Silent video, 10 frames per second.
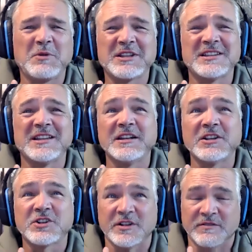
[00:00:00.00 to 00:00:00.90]
to say
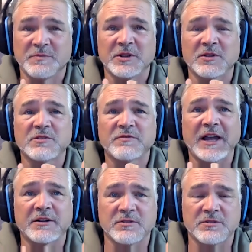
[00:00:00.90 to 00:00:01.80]
initiatives, but those
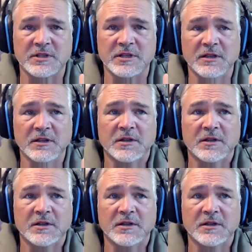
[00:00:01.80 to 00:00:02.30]
factors, the